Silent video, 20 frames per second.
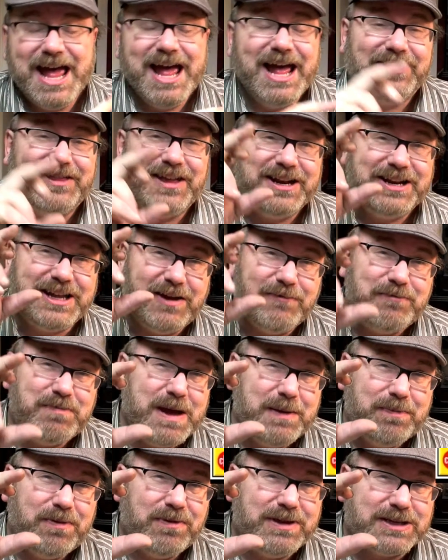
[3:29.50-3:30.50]
and they'd give
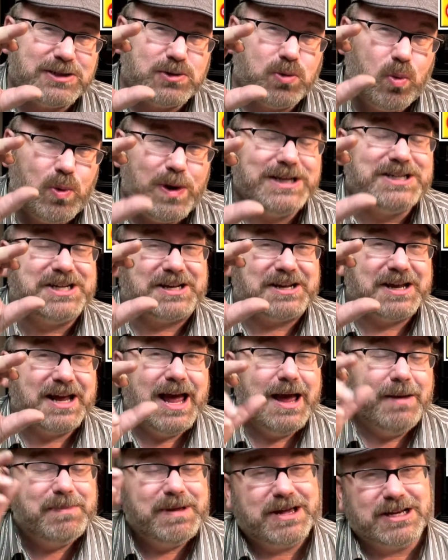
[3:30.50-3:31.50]
people this widget,
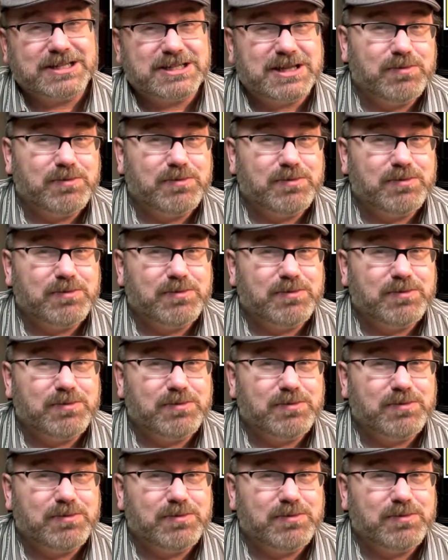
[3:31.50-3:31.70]
because the